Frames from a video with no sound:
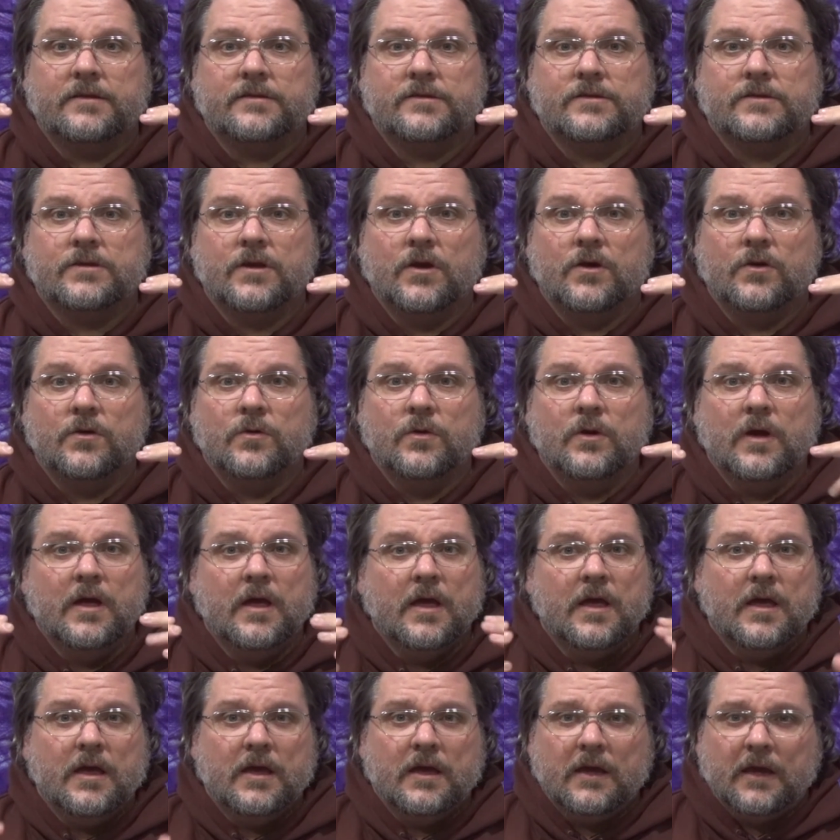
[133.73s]
So
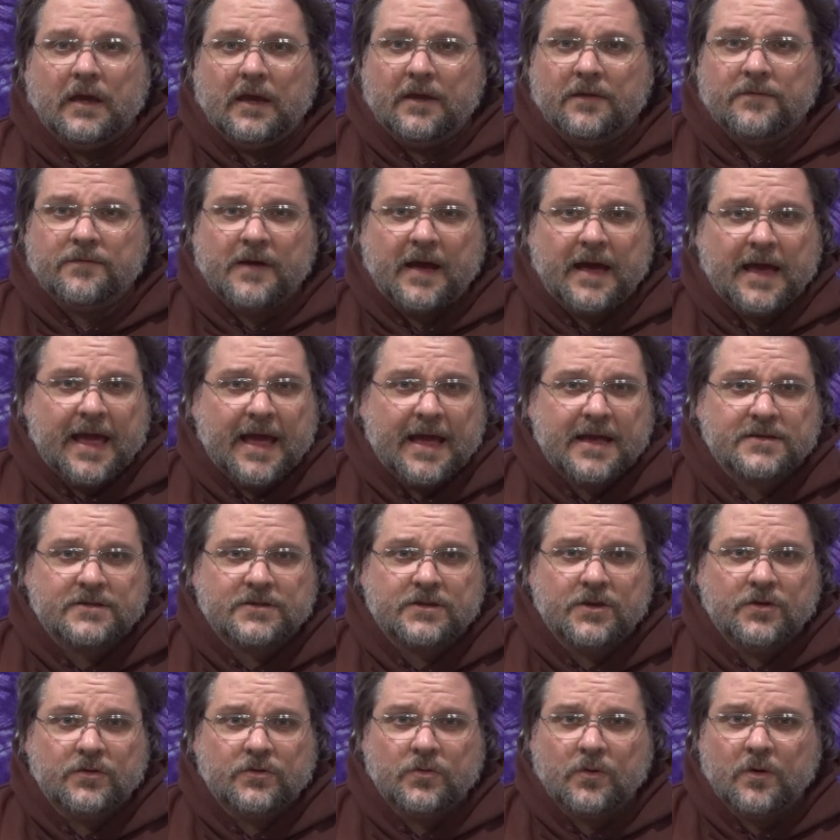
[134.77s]
if I
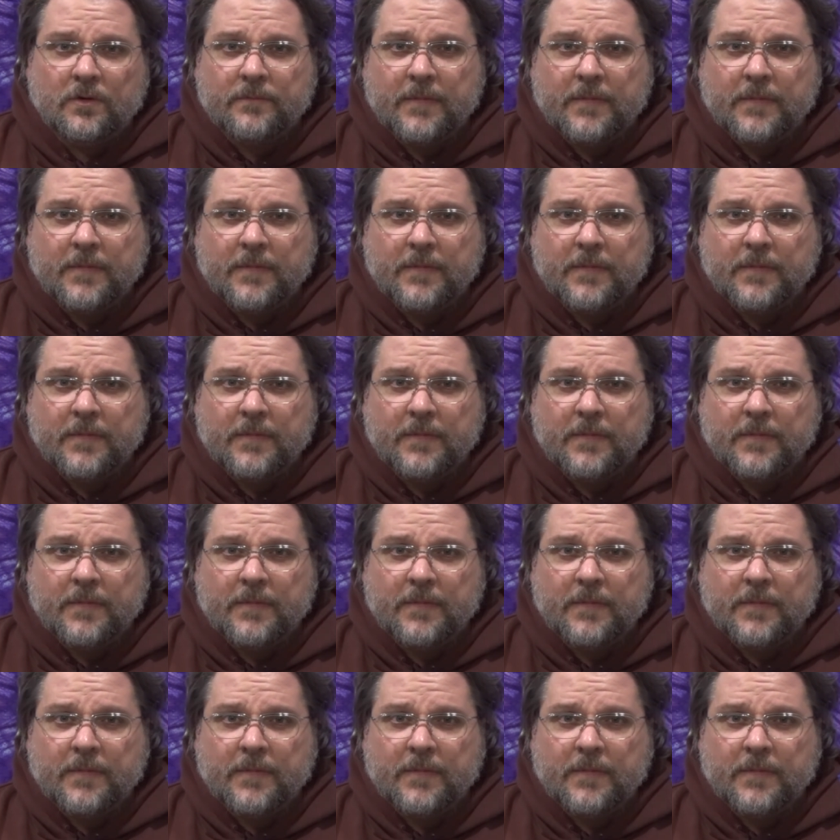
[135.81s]
ask you to